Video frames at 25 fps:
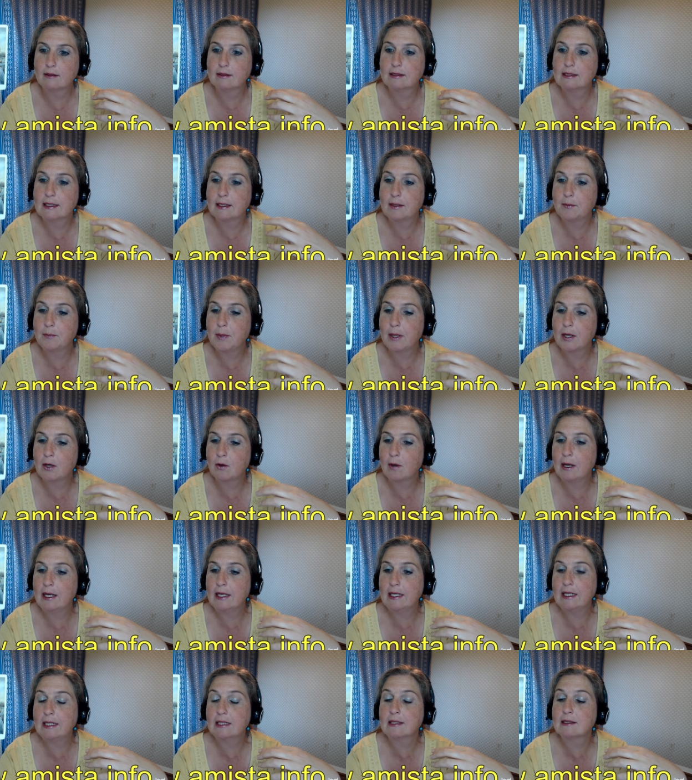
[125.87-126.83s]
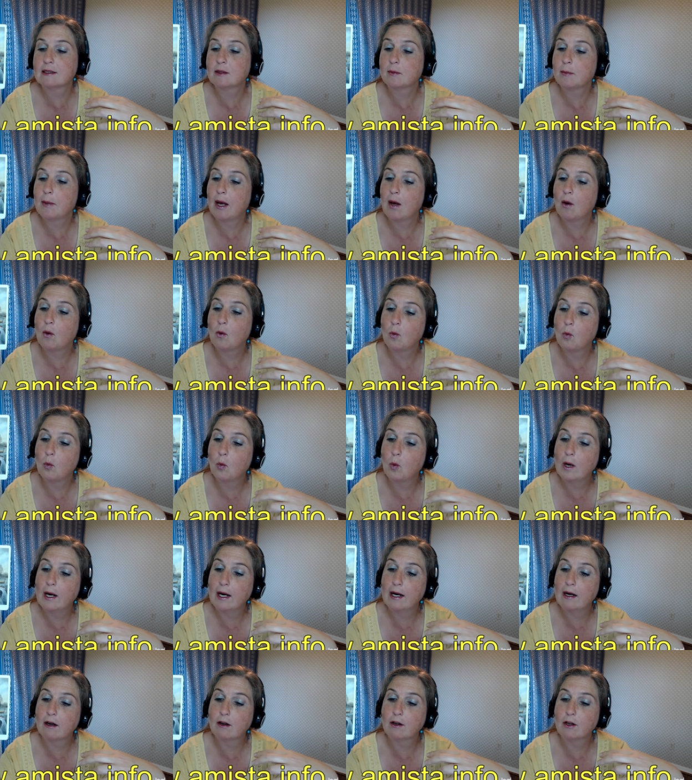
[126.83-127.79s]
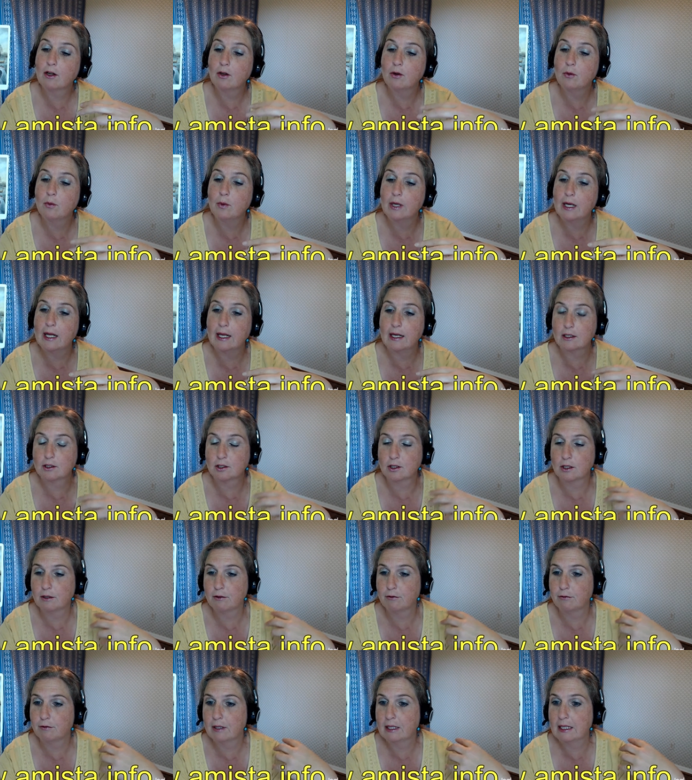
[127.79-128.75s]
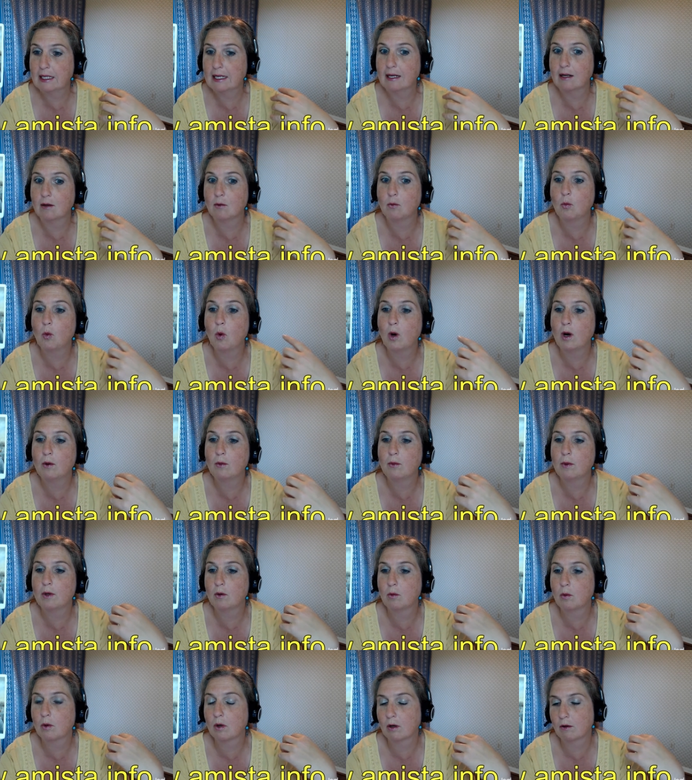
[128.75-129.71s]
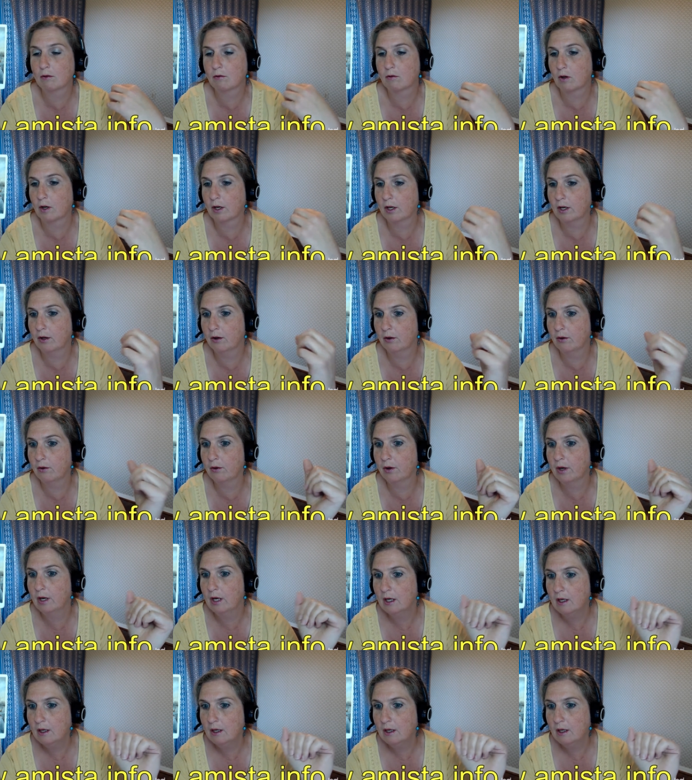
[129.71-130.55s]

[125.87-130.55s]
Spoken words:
get better ideas about where you would actually fit in and what would work for you